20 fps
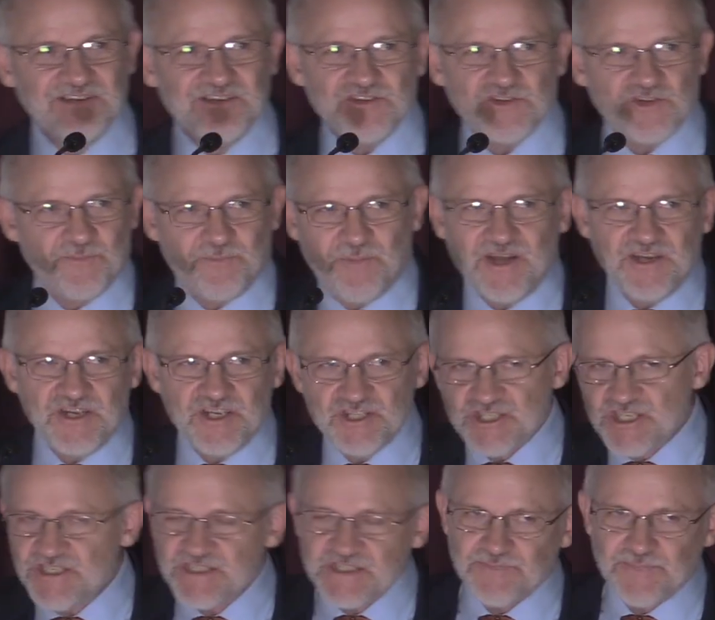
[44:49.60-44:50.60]
to punish
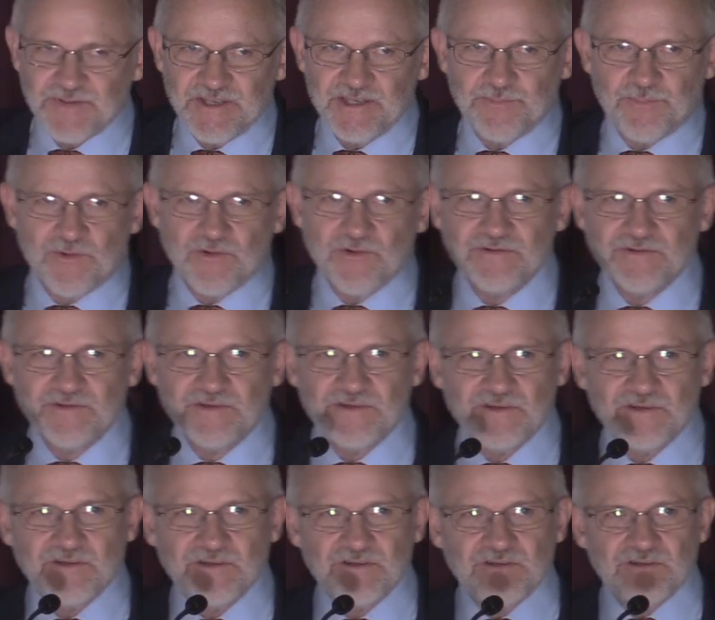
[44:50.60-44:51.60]
His people
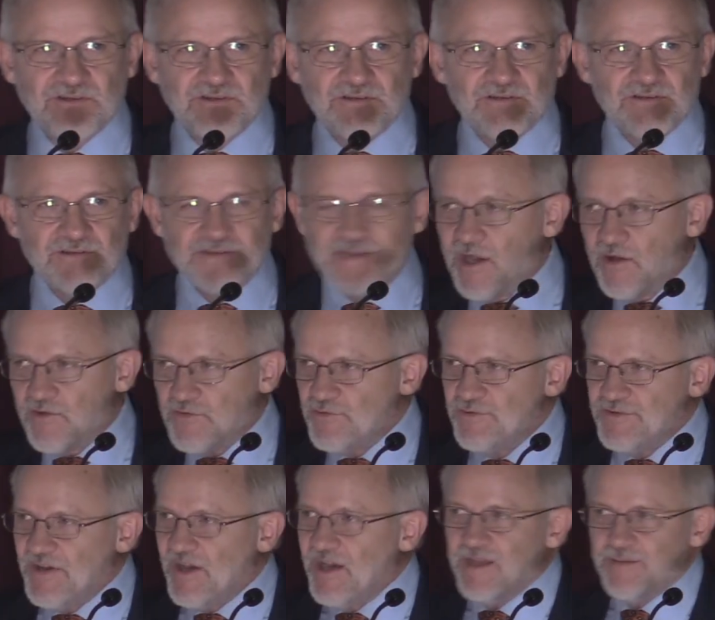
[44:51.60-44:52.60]
down through
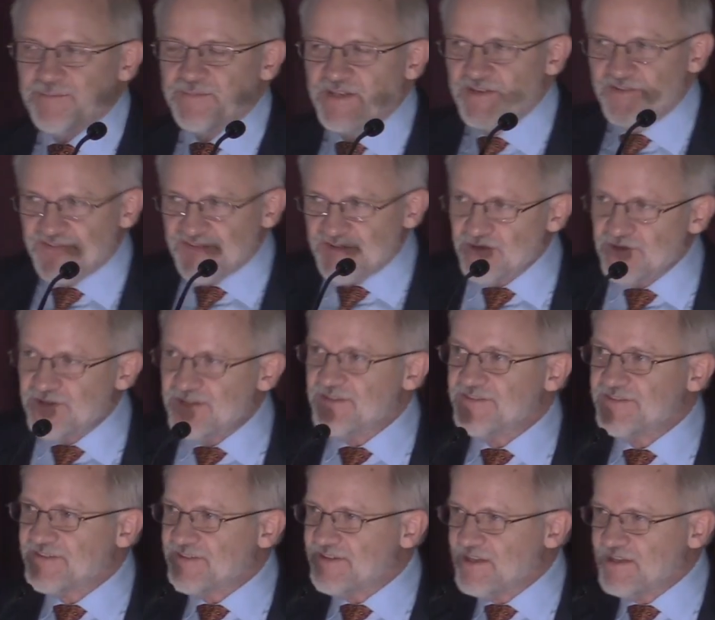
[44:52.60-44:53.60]
time, the
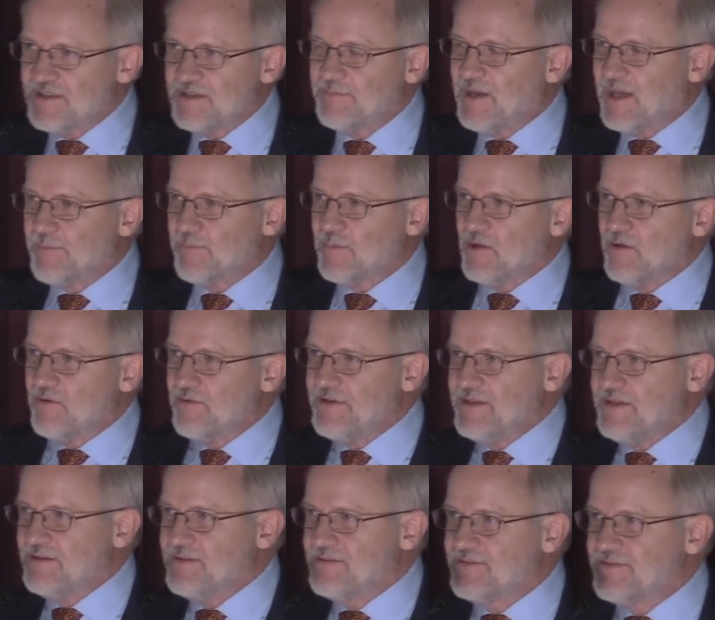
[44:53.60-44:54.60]
Assyrians and then the
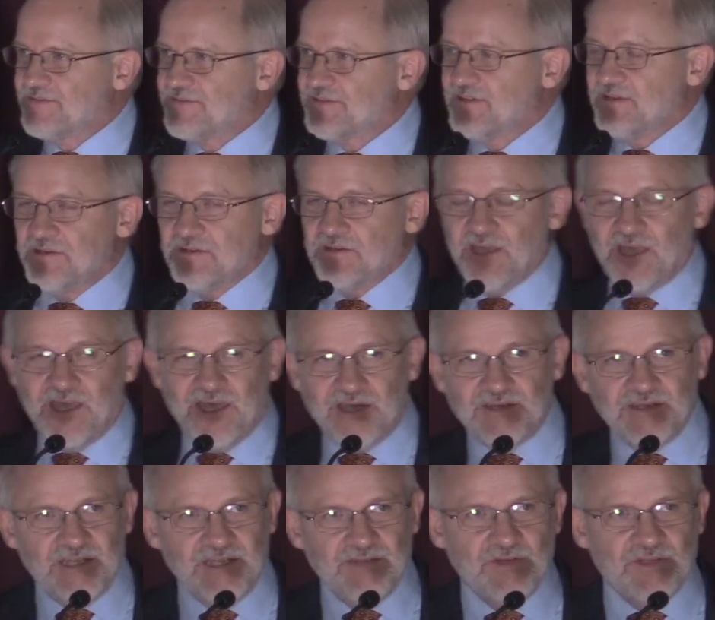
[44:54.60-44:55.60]
Babylonians,
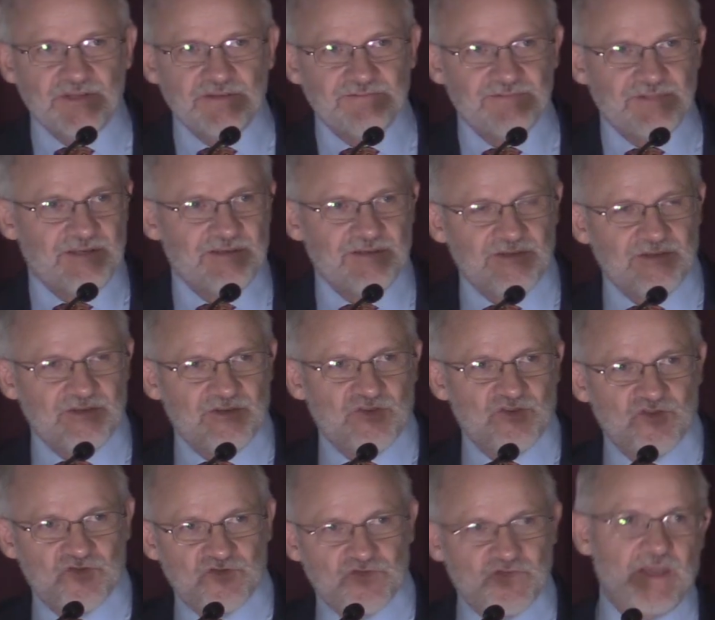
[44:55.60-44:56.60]
and even
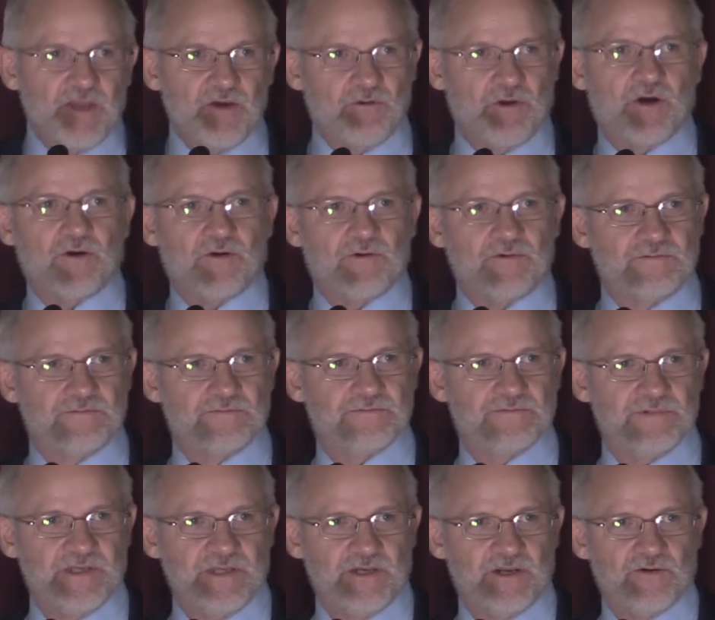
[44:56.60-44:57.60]
Pharaoh,
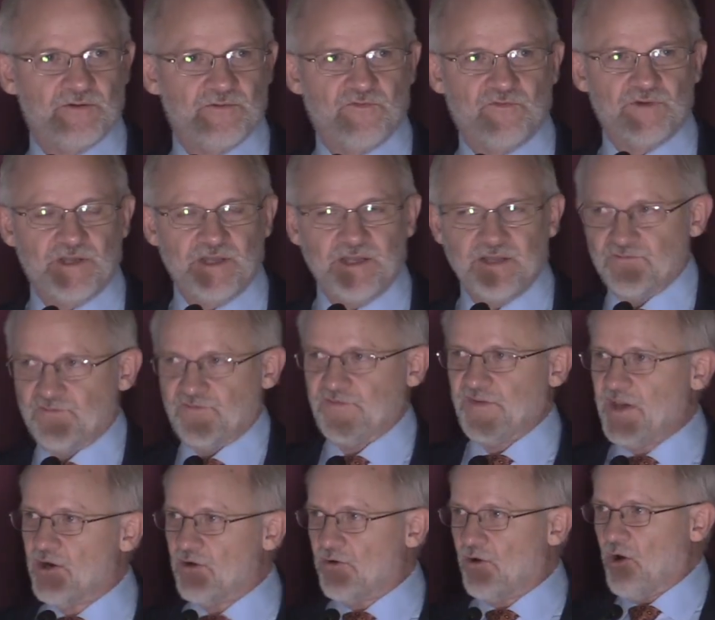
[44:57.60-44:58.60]
you know, and
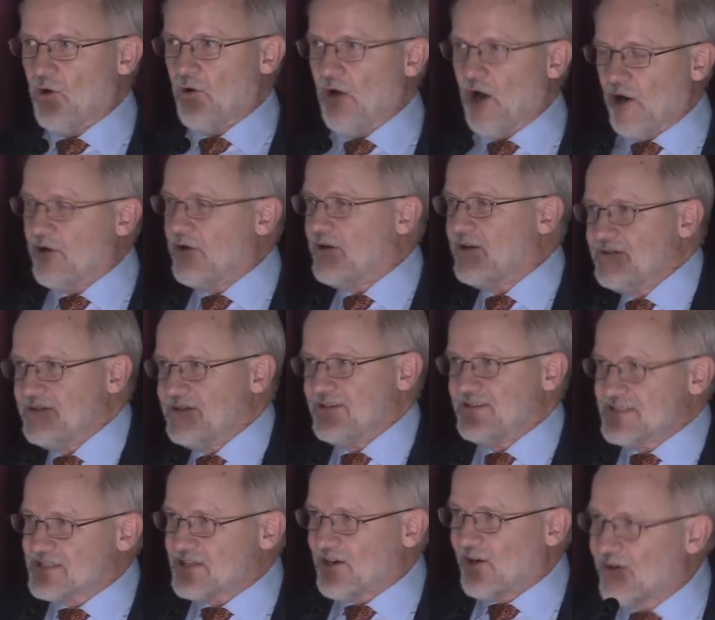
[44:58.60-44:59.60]
Pharaoh hardened
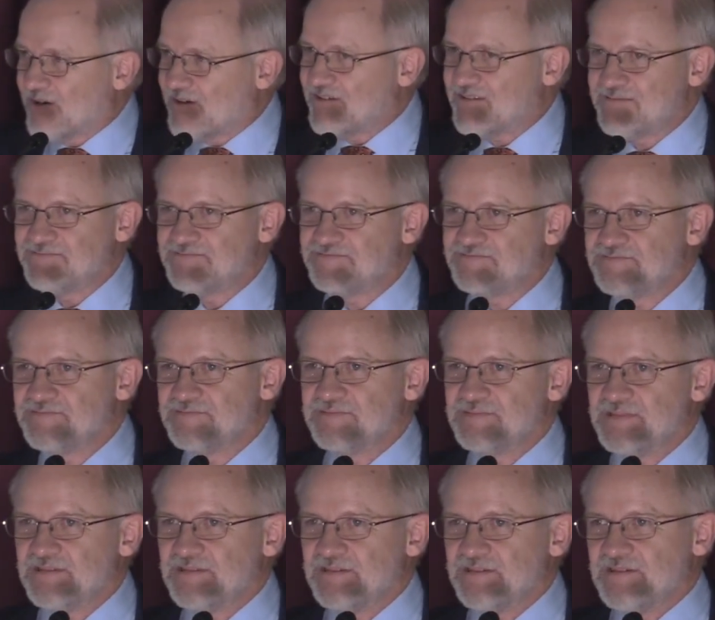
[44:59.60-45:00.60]
his heart.
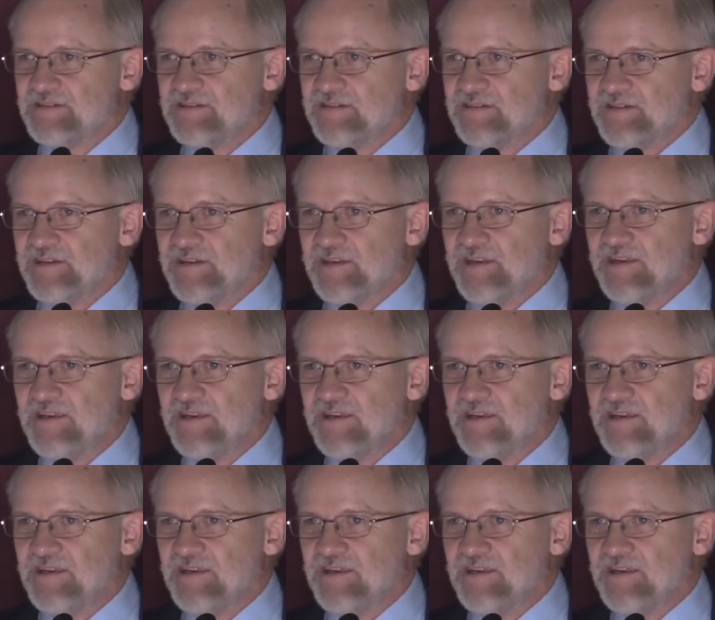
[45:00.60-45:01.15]
And he